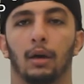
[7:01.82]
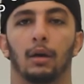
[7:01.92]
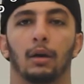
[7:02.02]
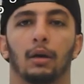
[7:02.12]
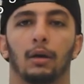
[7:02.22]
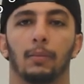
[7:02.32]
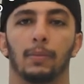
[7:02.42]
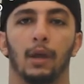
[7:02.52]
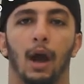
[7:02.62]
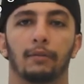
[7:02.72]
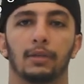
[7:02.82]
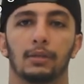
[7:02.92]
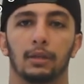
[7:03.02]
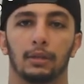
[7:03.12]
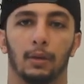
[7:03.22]

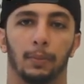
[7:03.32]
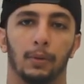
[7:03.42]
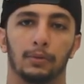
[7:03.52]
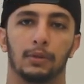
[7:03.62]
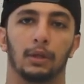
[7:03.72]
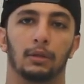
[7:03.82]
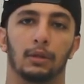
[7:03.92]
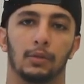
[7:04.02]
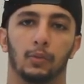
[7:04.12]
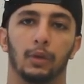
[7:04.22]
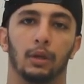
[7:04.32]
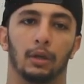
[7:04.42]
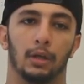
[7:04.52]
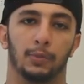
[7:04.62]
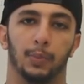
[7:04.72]
obviously the protein this
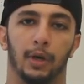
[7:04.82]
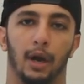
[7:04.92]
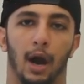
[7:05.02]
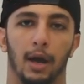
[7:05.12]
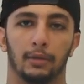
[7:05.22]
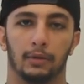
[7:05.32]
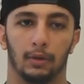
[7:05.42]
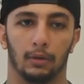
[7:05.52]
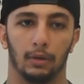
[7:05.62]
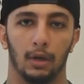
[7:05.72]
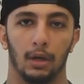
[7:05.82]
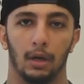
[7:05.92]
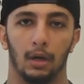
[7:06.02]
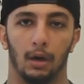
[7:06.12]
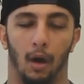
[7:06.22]
week is pretty high, so
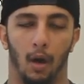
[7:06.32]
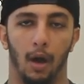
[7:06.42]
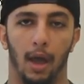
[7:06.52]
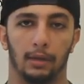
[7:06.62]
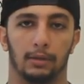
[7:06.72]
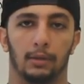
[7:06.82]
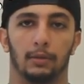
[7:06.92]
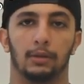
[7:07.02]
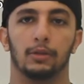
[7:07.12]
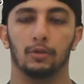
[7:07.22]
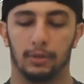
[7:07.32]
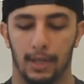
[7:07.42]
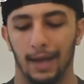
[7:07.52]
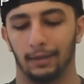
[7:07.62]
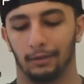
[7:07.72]
it's a
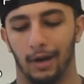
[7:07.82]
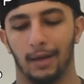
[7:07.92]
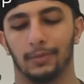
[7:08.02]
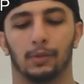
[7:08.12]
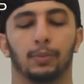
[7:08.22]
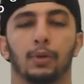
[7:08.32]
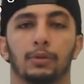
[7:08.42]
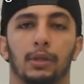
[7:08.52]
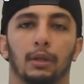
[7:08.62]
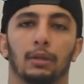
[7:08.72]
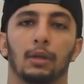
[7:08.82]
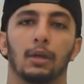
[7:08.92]
210 grams of protein.